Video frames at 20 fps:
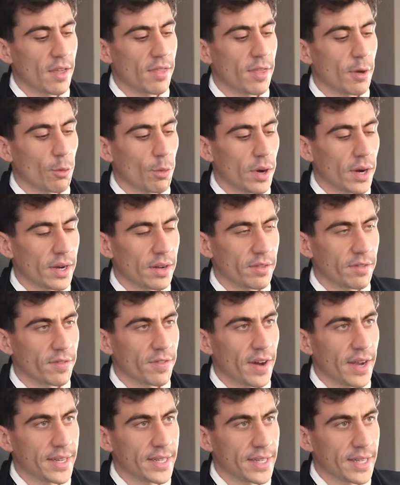They were
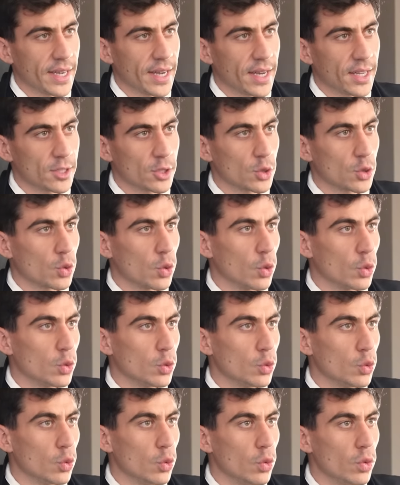inviting us to
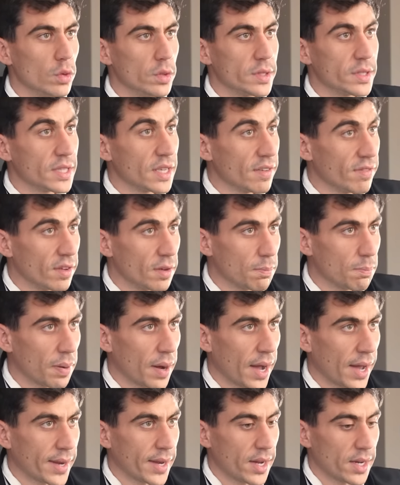do TV
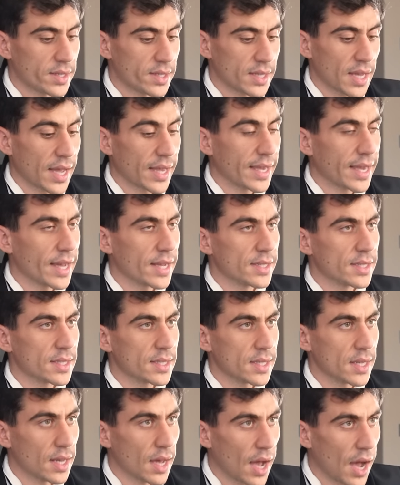panels
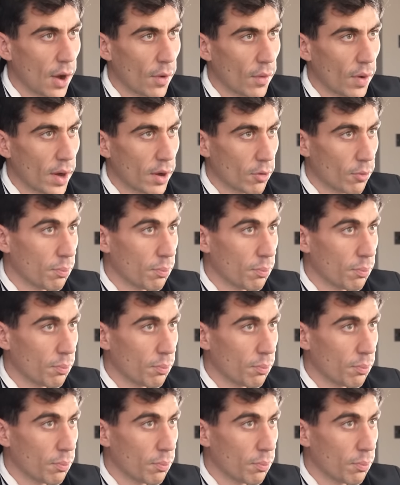against our